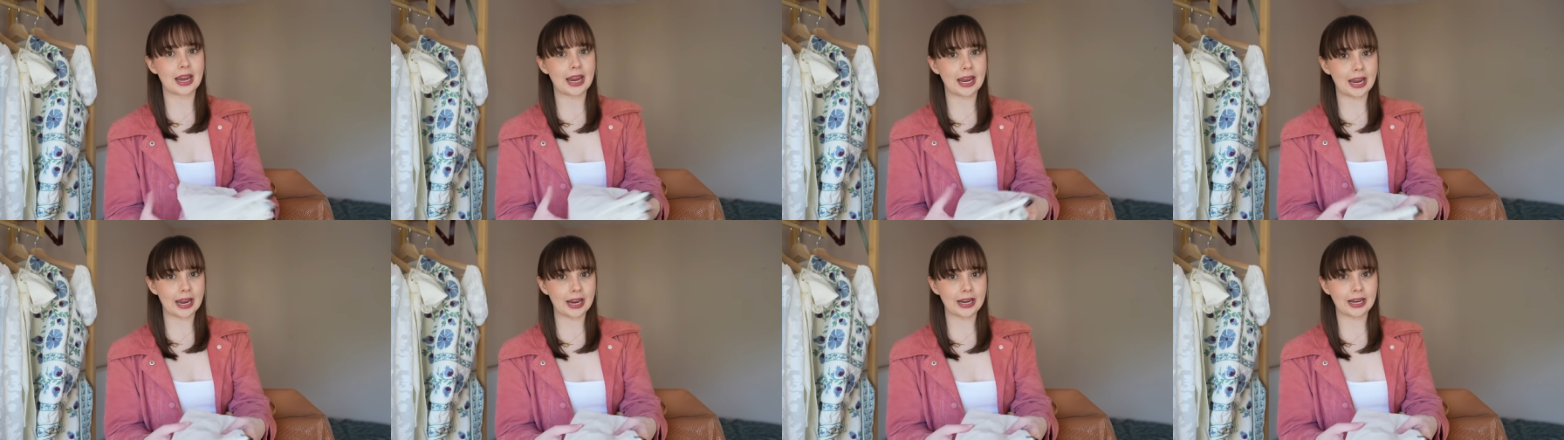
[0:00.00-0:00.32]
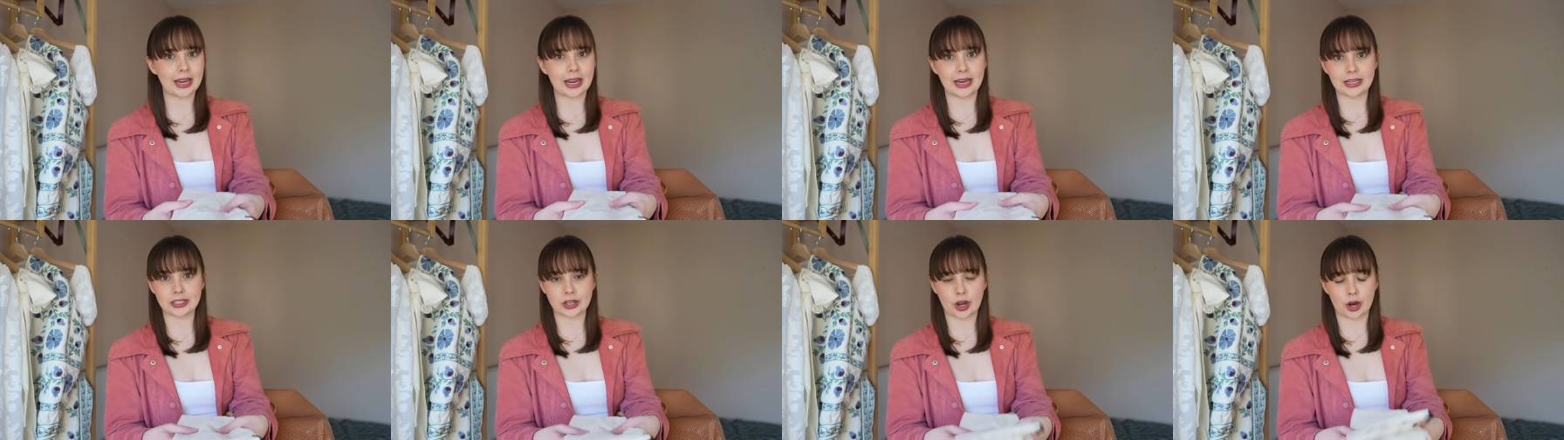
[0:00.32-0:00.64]
in
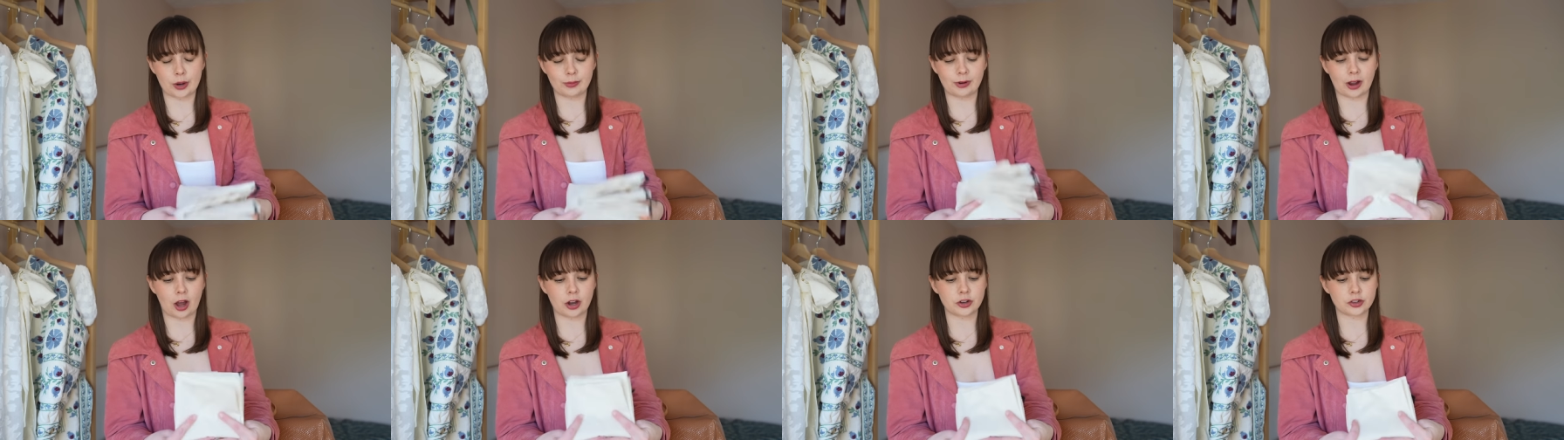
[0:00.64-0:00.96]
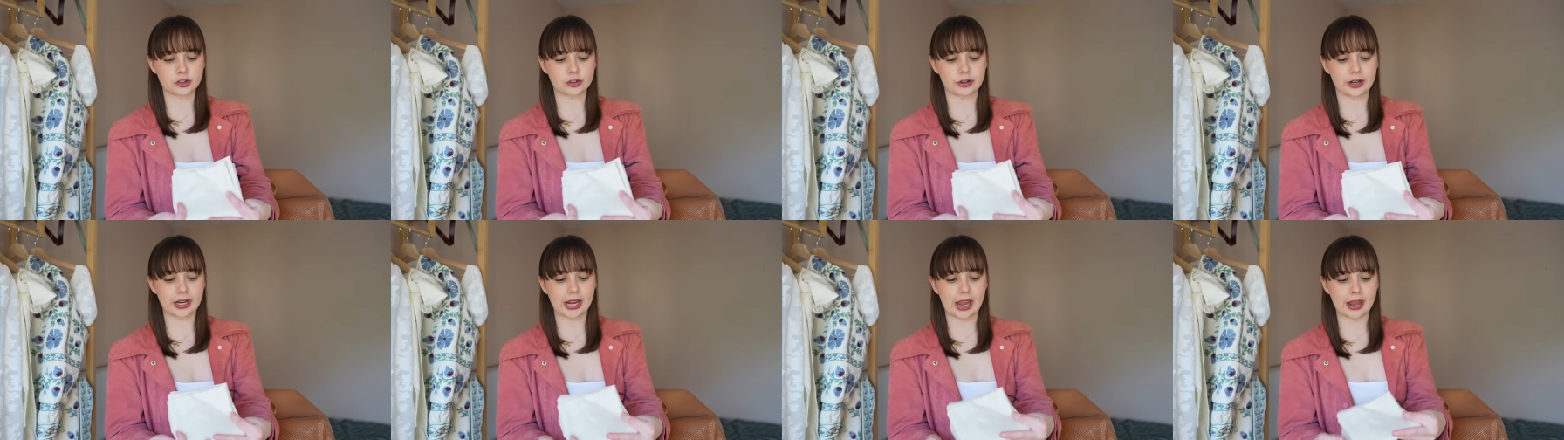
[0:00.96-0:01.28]
its home
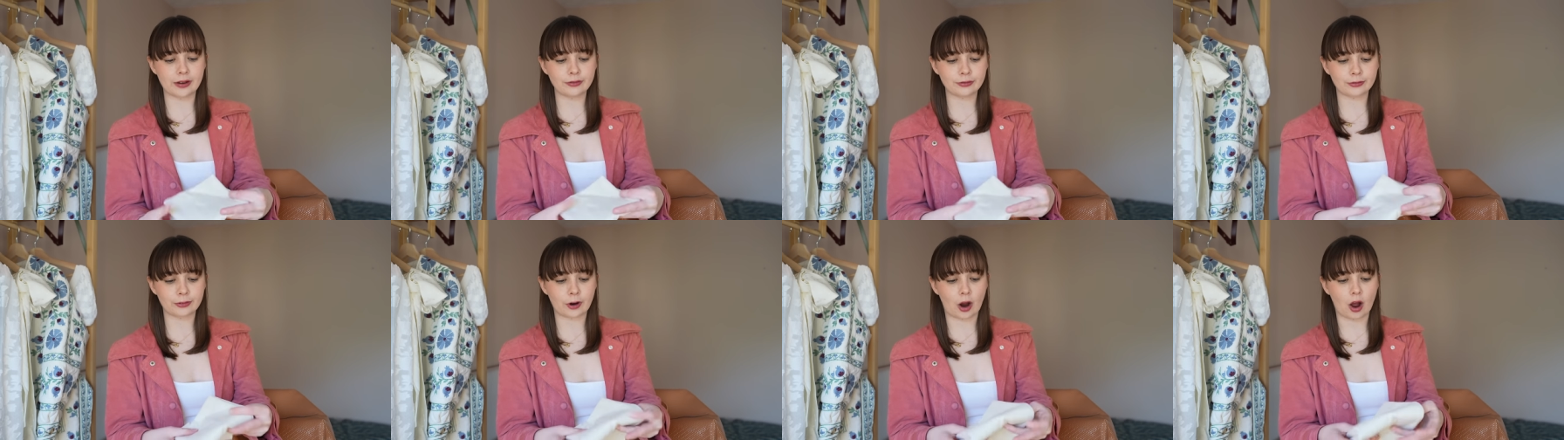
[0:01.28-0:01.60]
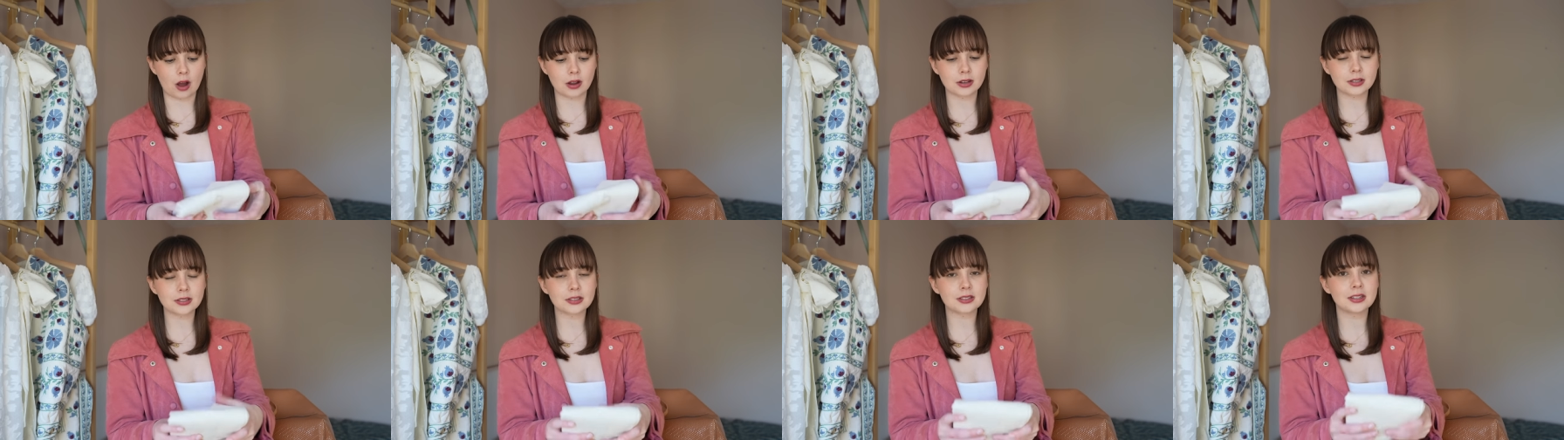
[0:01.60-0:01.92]
country in
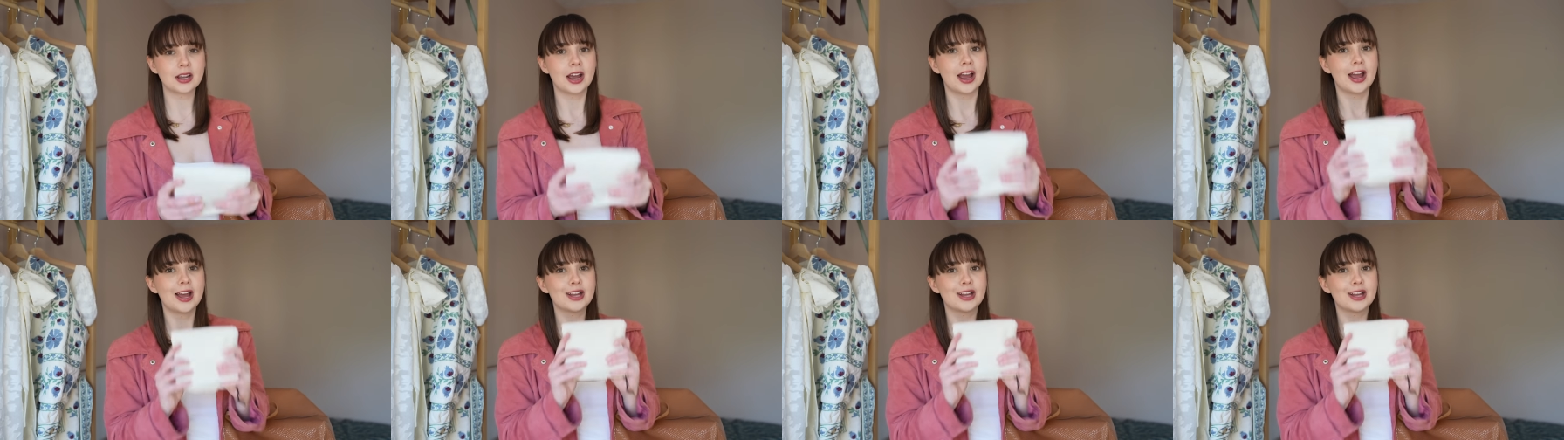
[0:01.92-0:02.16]
France.